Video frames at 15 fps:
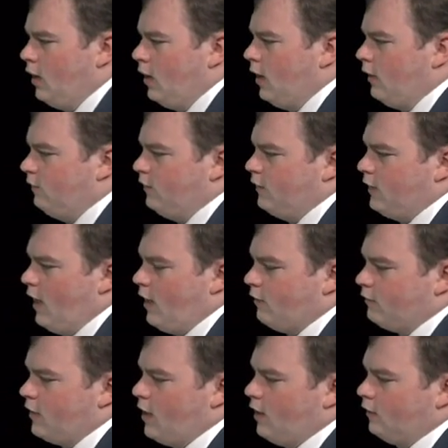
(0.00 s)
in the
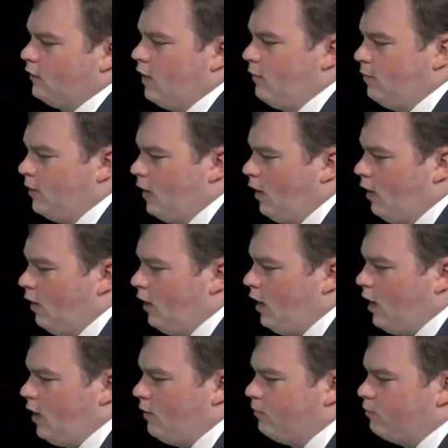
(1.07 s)
downtown Dublin
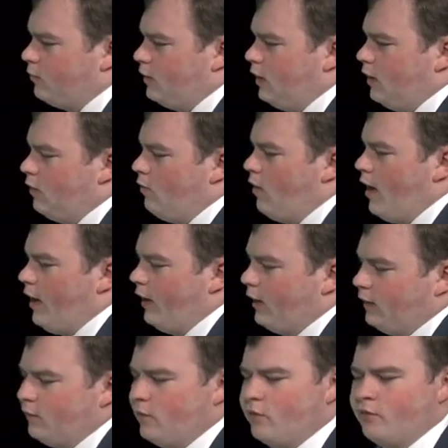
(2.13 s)
area. Pretty
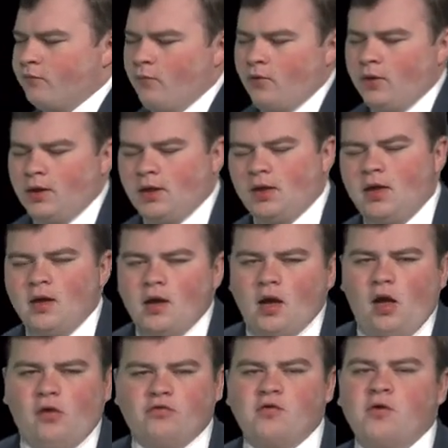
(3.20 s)
quiet this morning.
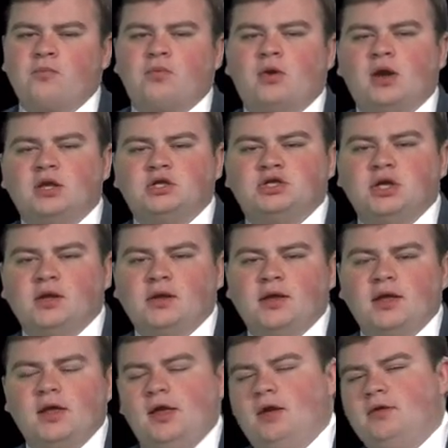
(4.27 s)
Also pretty
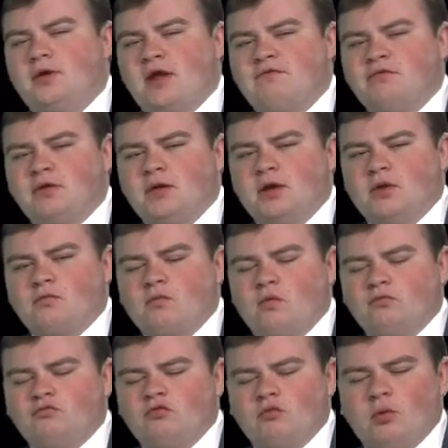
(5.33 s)
chilly. You're definitely going to
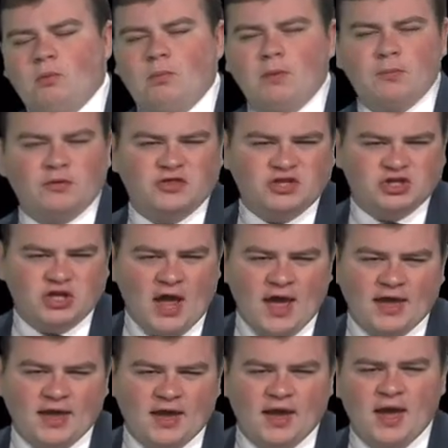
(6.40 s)
want to remember the
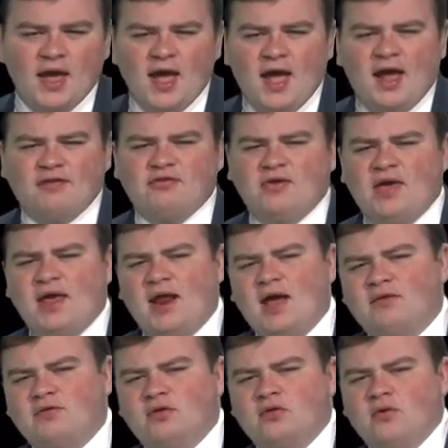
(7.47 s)
jacket as you head
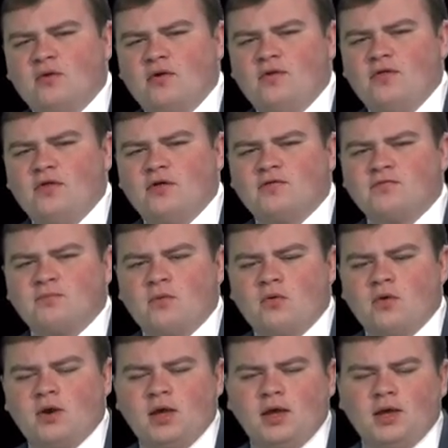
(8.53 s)
out the door this
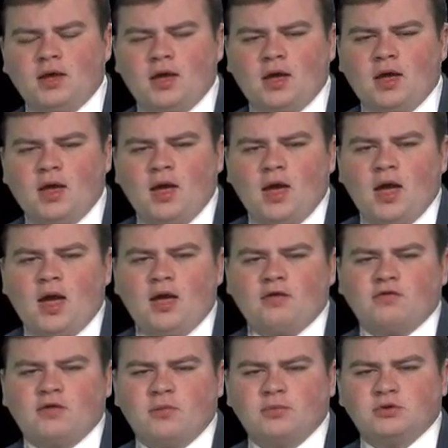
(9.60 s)
morning uh,
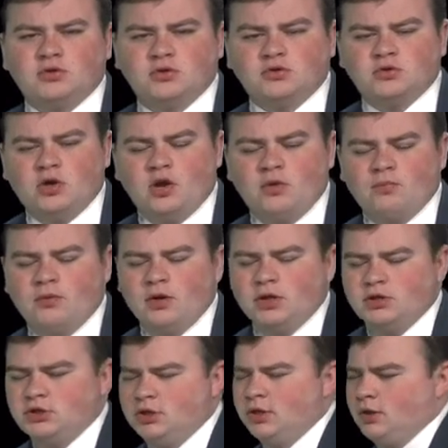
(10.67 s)
as temperatures are
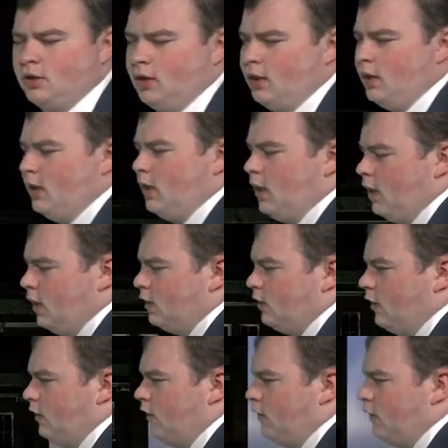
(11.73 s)
pretty chilly in
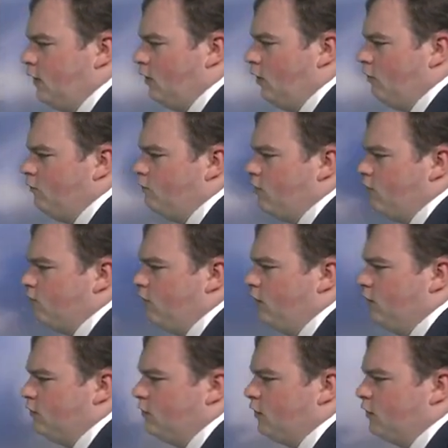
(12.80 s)
the low
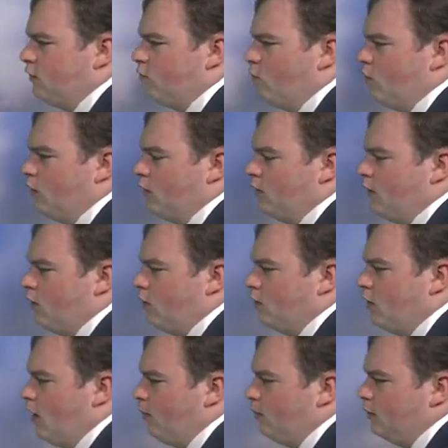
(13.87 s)
50s this morning there in
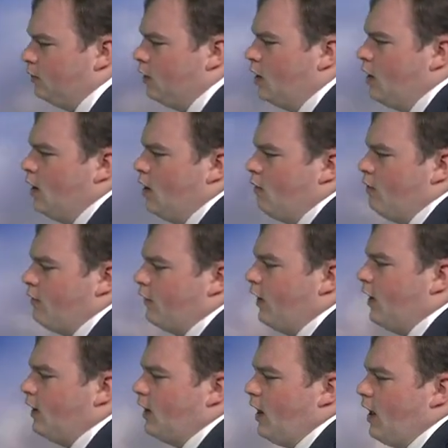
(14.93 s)
Dublin. Weather
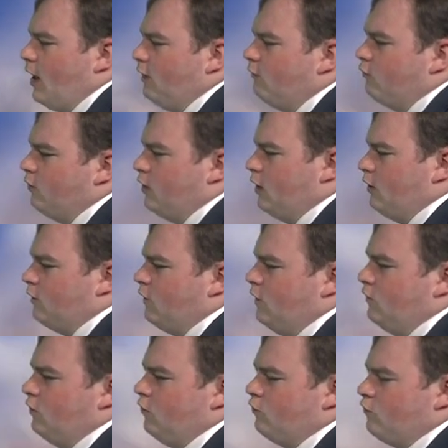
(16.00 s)
headlines, we're going to
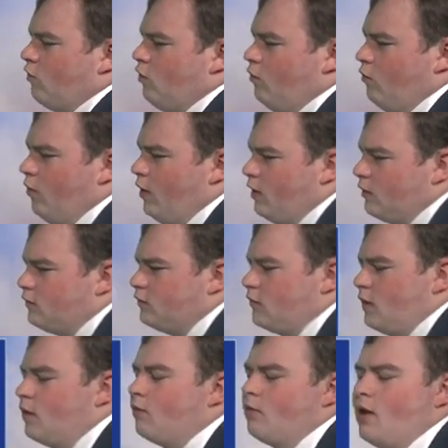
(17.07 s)
see the strong wind
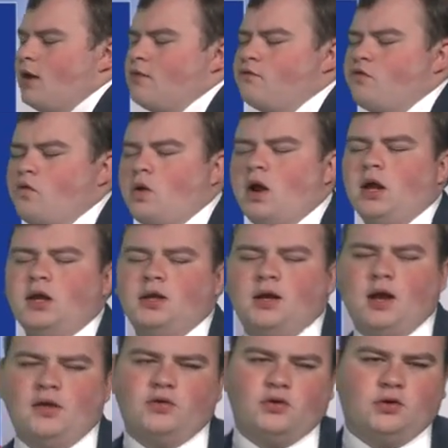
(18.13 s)
stick around for
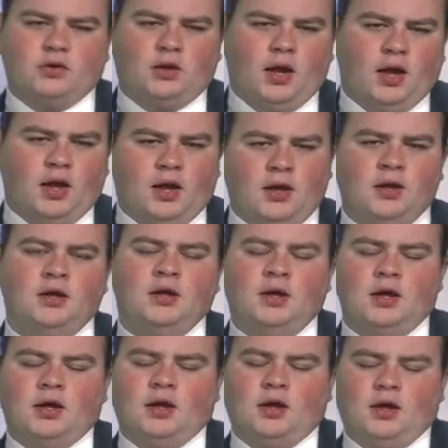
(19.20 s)
another day.
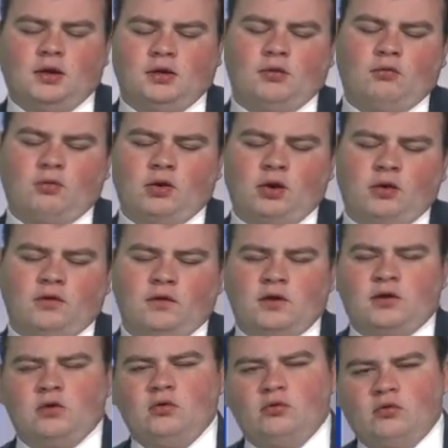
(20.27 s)
Uh, we're going to see
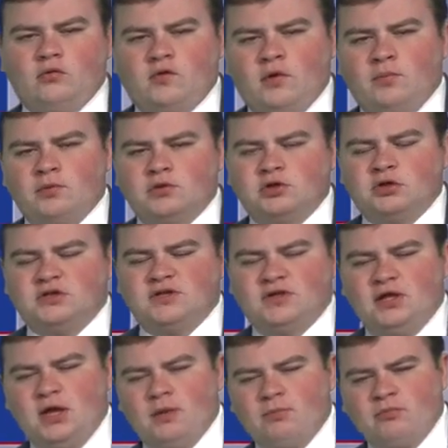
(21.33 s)
cooler temperatures in
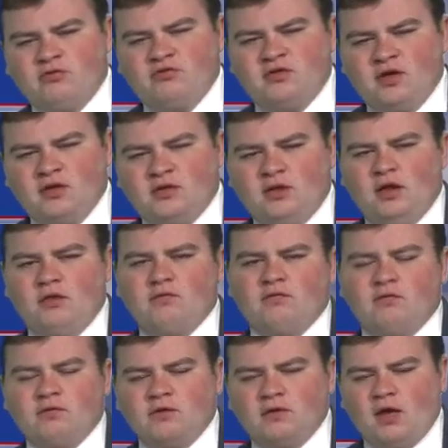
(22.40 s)
the upper 60s
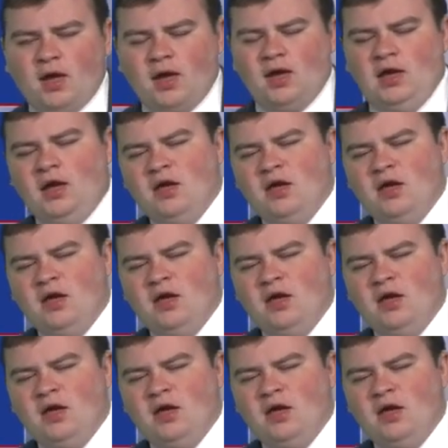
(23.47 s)
for today